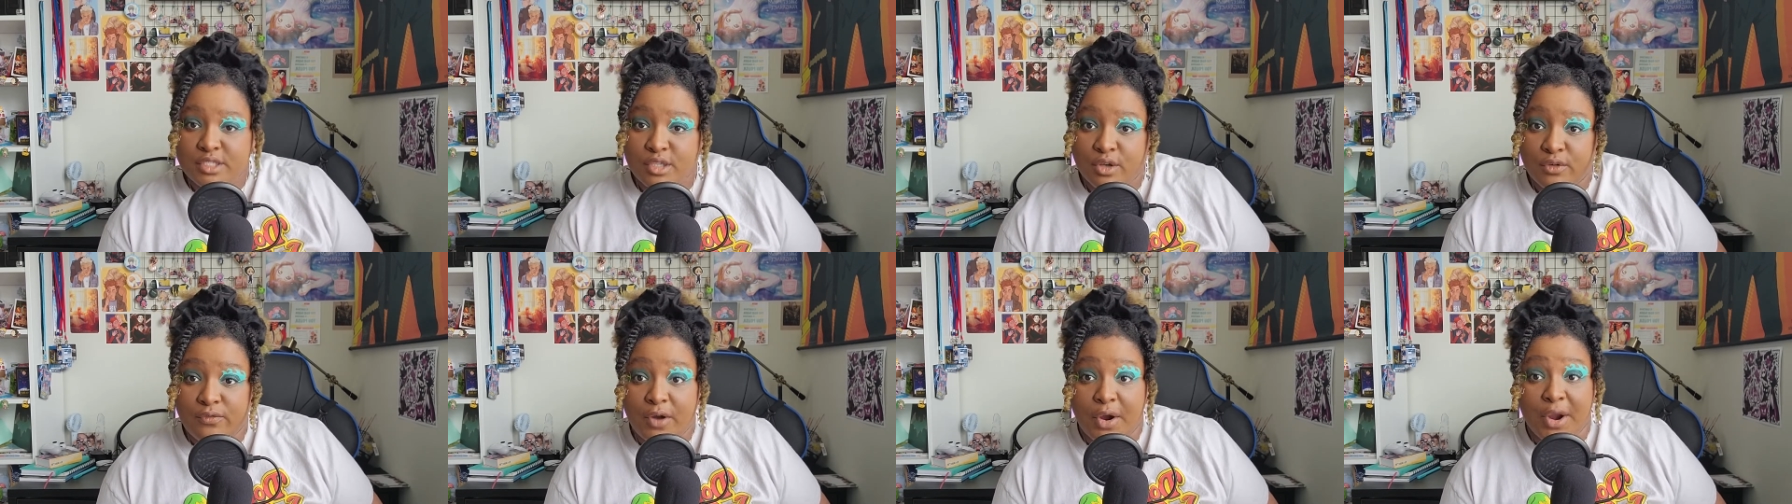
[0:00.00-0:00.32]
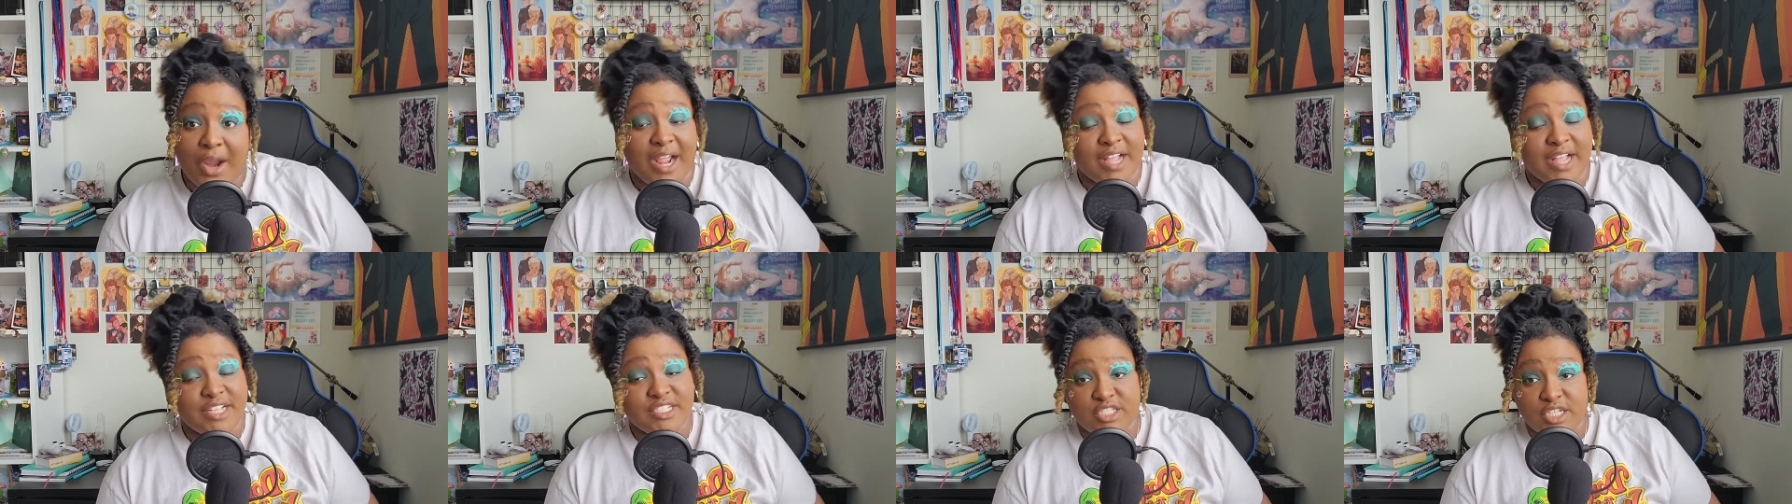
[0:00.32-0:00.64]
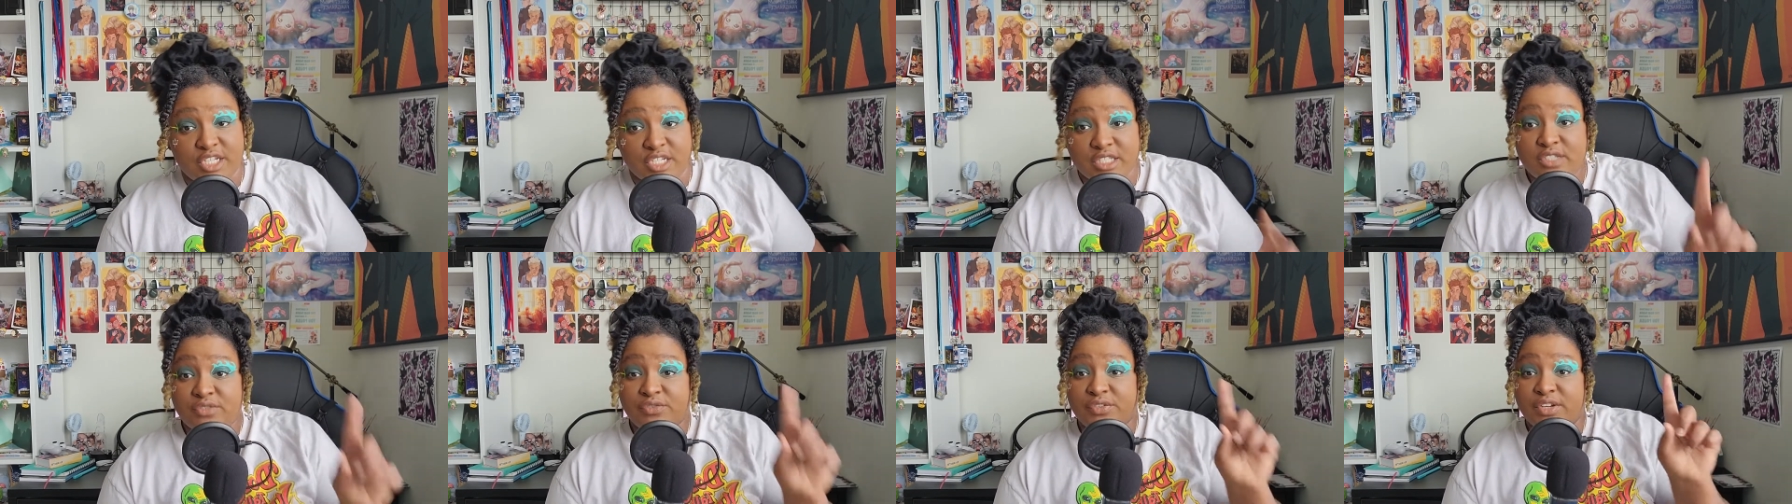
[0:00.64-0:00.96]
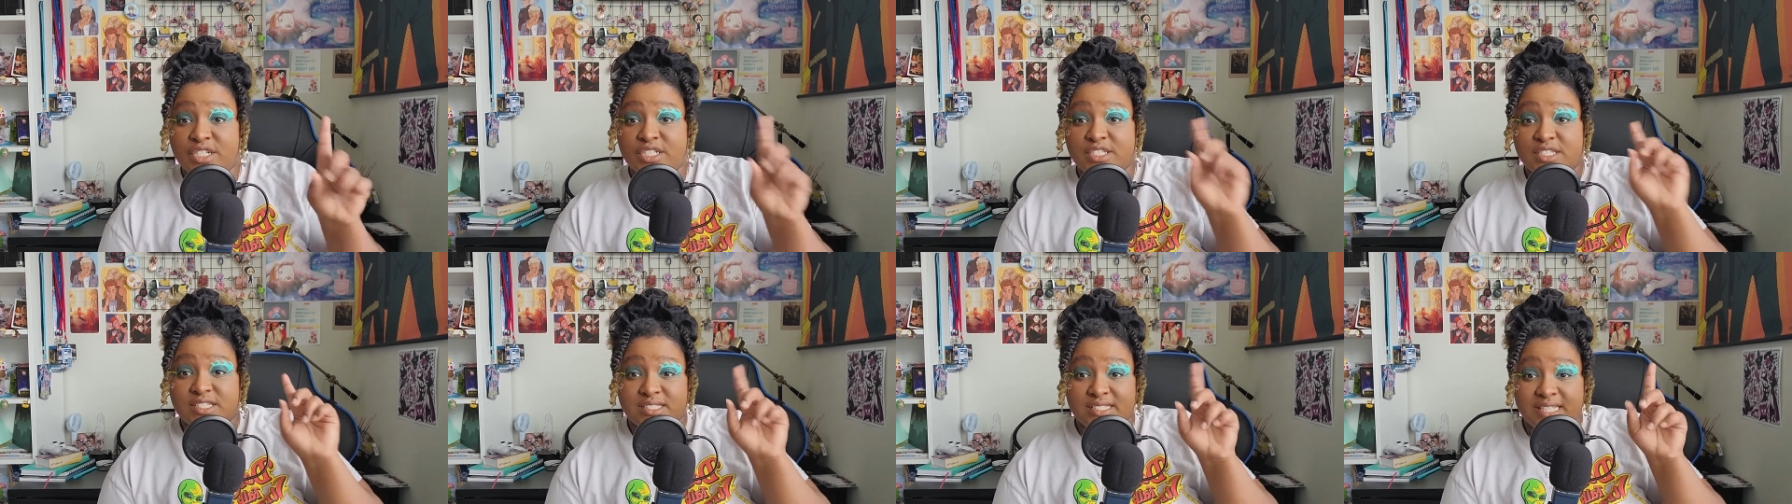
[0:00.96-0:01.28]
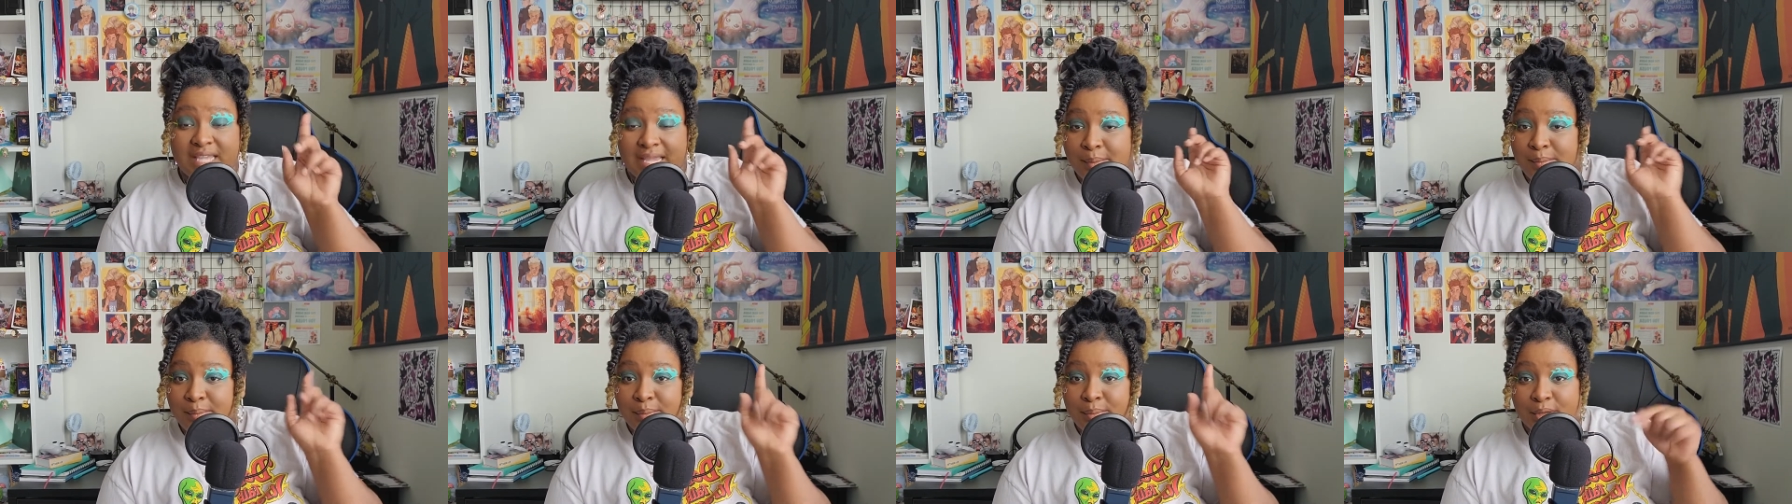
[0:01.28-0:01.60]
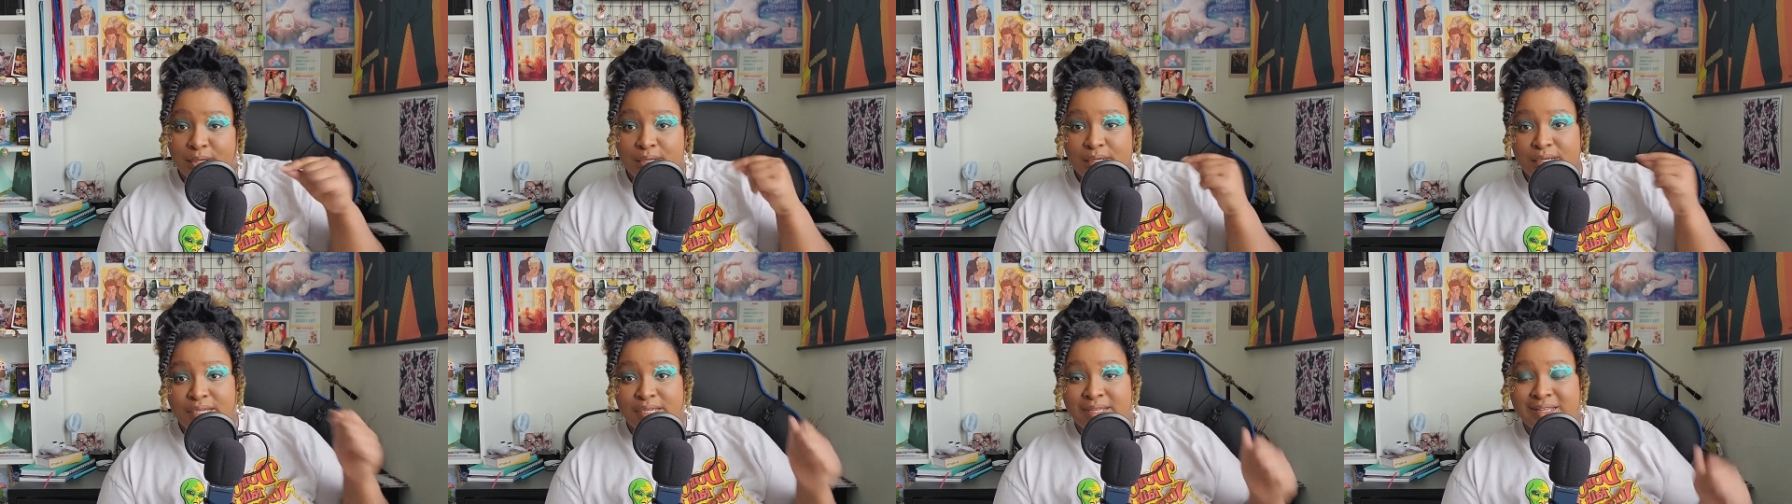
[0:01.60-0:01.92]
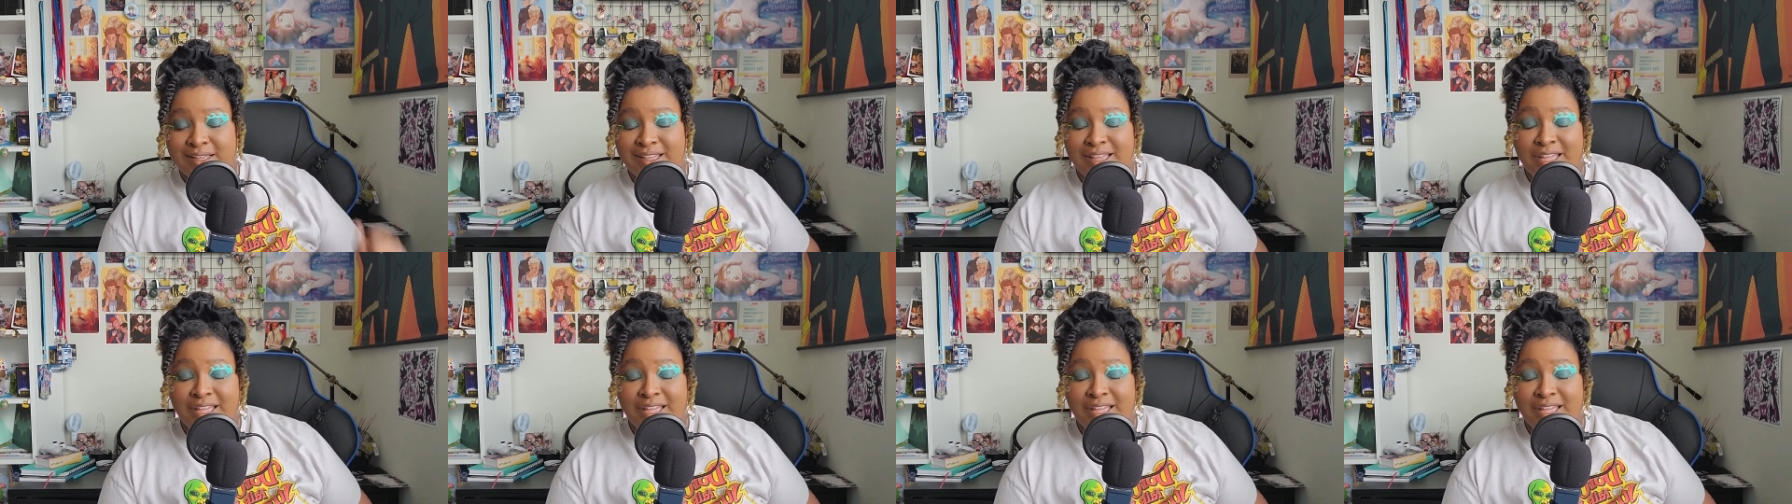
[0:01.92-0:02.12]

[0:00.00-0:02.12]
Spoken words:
so far. I just finished the second book.